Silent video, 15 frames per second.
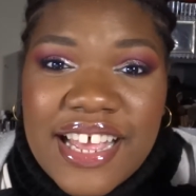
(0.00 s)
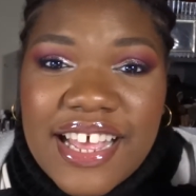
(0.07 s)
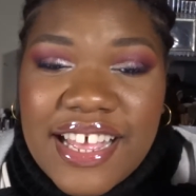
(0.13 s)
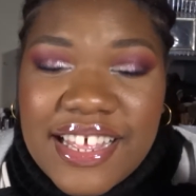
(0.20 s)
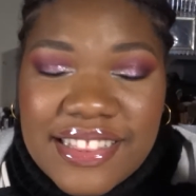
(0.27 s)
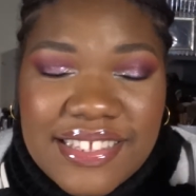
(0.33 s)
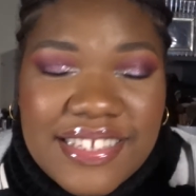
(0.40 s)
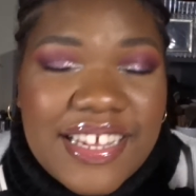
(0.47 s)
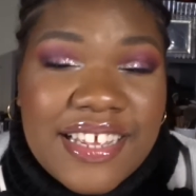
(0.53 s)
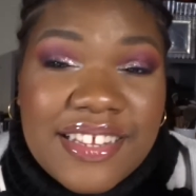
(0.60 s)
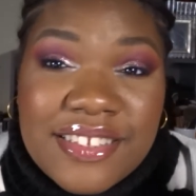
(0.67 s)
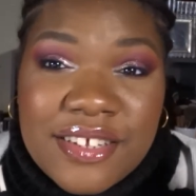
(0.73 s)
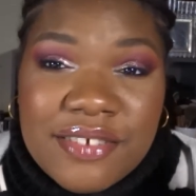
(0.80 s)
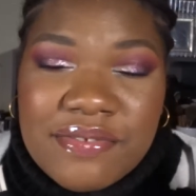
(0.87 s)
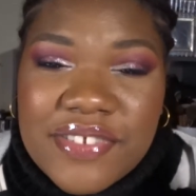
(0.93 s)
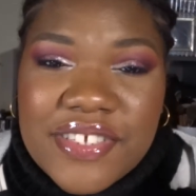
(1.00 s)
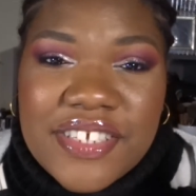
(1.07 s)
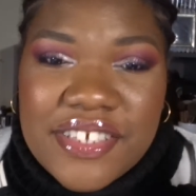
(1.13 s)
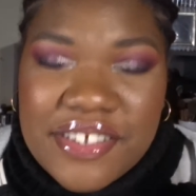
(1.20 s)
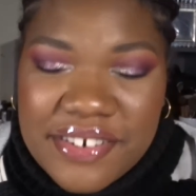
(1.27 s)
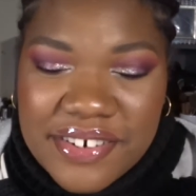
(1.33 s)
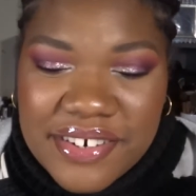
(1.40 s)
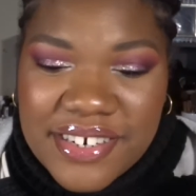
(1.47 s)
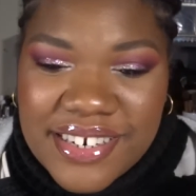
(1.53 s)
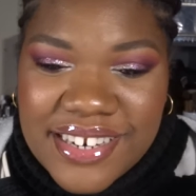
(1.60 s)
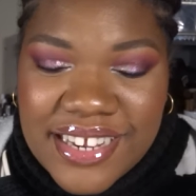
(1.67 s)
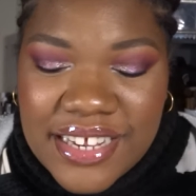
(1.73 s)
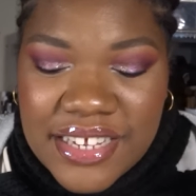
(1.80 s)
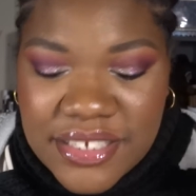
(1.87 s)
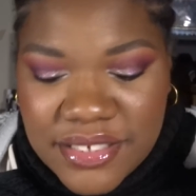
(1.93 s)
at the end of the year.
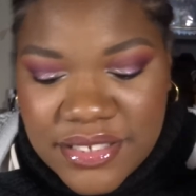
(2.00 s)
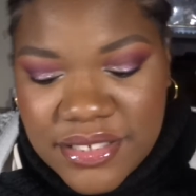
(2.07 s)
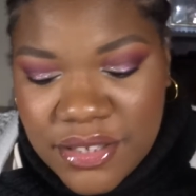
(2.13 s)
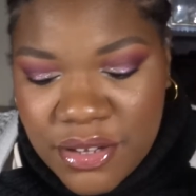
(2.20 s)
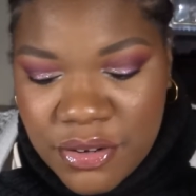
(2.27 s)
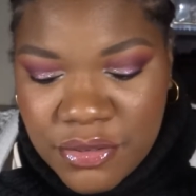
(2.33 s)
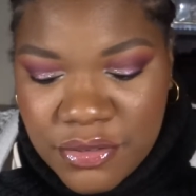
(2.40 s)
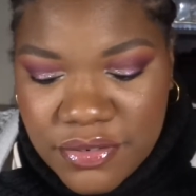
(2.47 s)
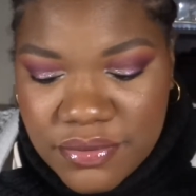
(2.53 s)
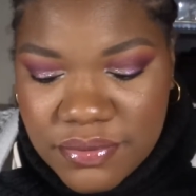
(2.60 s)
So,